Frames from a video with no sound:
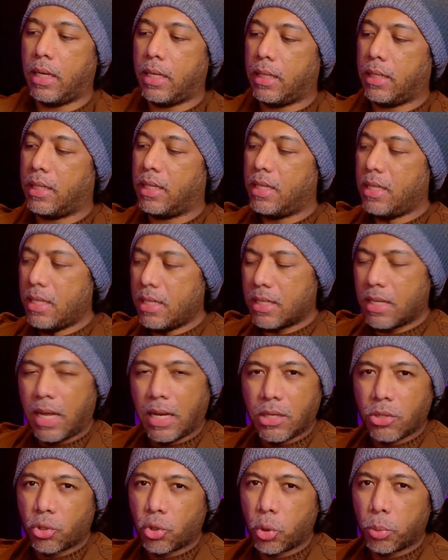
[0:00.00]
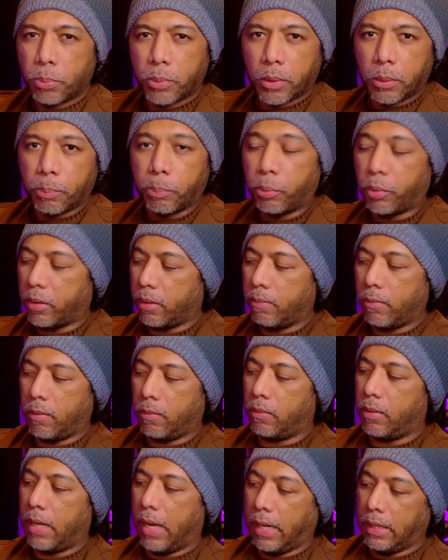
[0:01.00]
This is like super
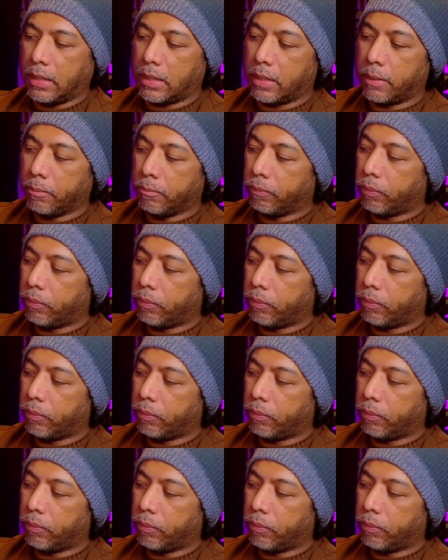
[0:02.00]
premium, guys.